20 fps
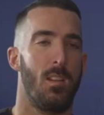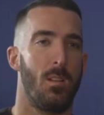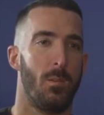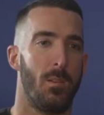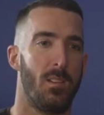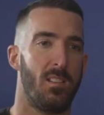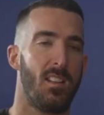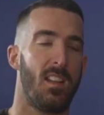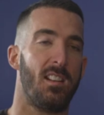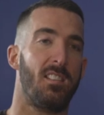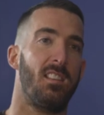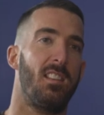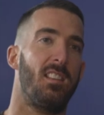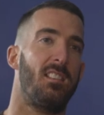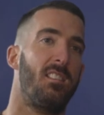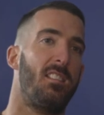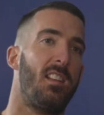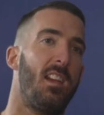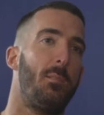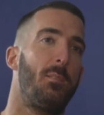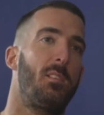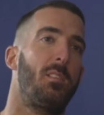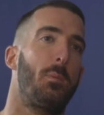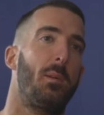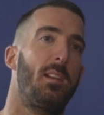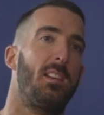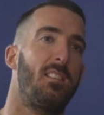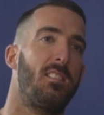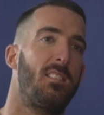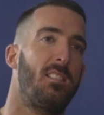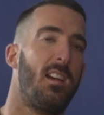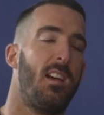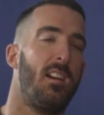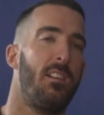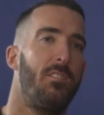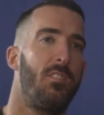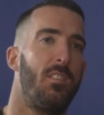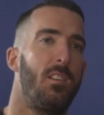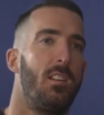We sat here today with 20 staff,